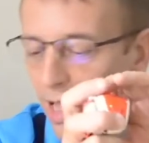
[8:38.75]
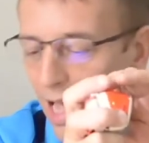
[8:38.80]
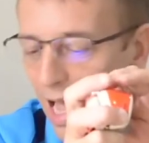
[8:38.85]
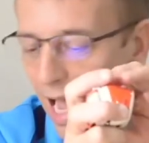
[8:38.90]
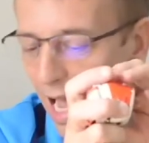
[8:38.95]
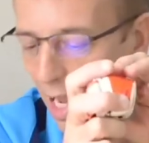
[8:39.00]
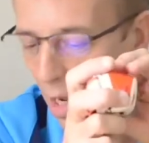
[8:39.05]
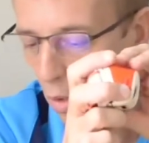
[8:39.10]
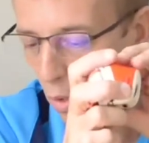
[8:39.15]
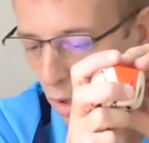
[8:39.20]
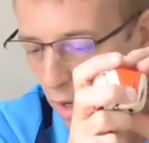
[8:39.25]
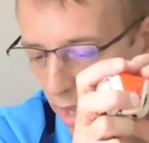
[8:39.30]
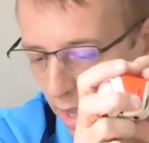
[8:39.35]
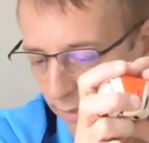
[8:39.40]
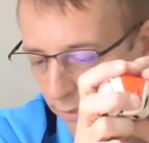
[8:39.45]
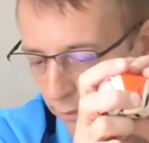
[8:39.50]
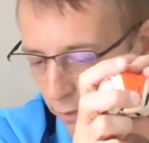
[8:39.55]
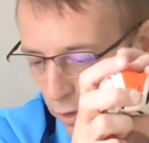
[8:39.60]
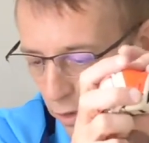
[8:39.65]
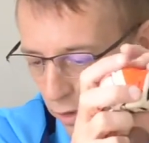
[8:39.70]

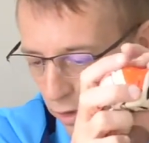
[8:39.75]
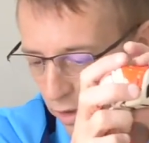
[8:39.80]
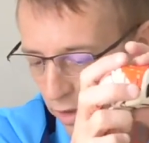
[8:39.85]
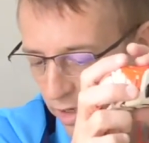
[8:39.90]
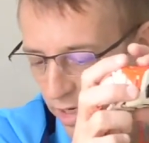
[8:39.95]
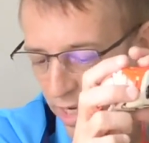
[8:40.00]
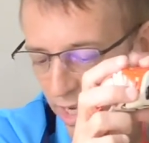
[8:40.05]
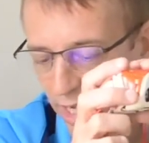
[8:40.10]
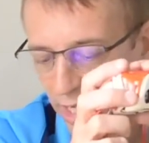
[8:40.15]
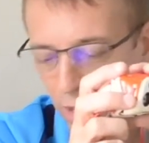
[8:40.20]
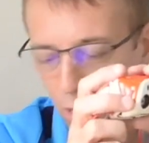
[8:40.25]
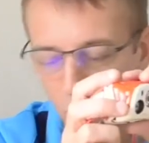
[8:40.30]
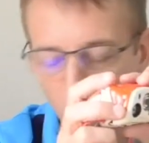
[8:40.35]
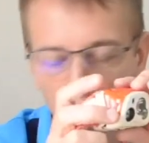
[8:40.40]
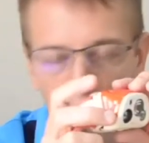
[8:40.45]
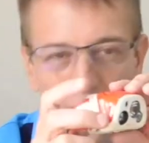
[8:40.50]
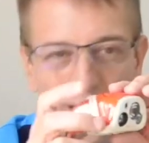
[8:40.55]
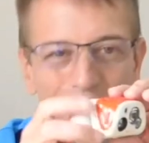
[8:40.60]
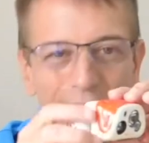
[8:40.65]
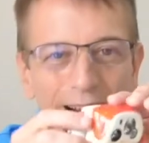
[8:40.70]
However, you
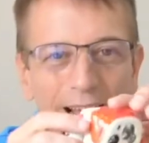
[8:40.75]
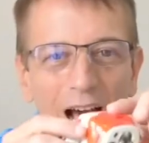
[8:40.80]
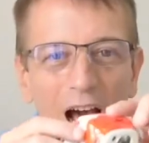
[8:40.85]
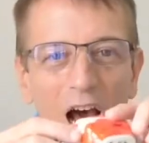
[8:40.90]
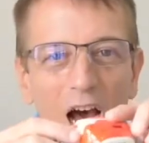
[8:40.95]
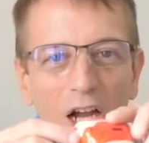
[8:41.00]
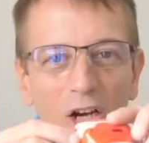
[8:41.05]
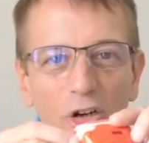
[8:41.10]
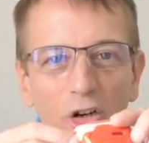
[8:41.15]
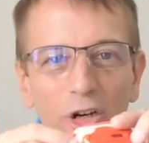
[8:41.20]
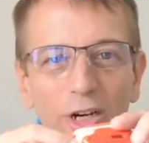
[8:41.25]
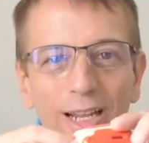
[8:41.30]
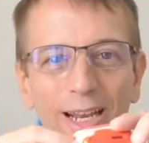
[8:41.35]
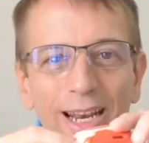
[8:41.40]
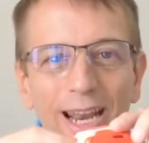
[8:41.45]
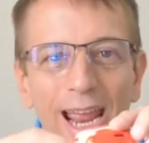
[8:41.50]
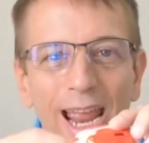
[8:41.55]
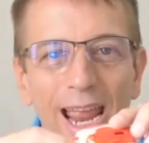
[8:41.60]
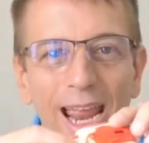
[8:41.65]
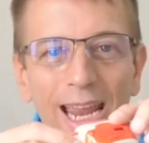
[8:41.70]
only get
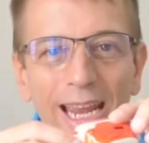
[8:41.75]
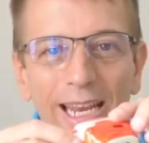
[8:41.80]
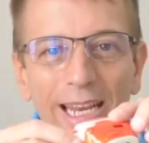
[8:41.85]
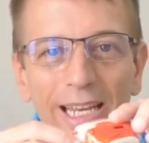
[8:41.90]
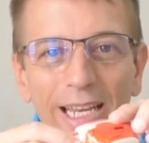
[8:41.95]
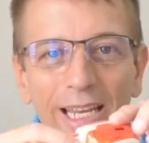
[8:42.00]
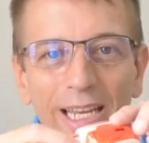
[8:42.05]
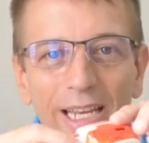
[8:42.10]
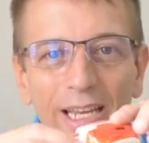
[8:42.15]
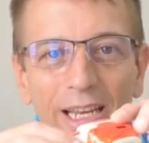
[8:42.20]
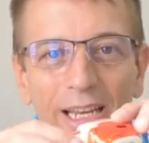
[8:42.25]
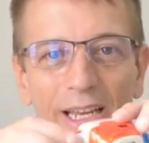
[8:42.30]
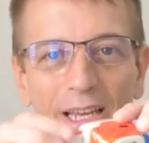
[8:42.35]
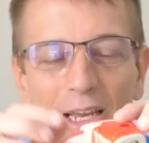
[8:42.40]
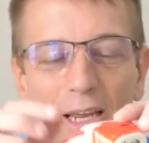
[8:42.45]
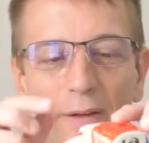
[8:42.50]
180